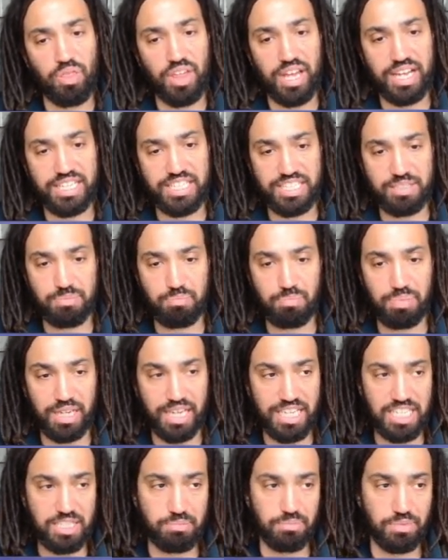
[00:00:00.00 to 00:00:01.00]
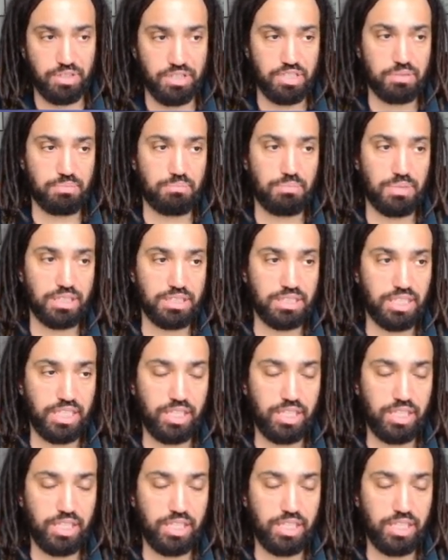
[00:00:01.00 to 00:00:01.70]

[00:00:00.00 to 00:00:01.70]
their displacements must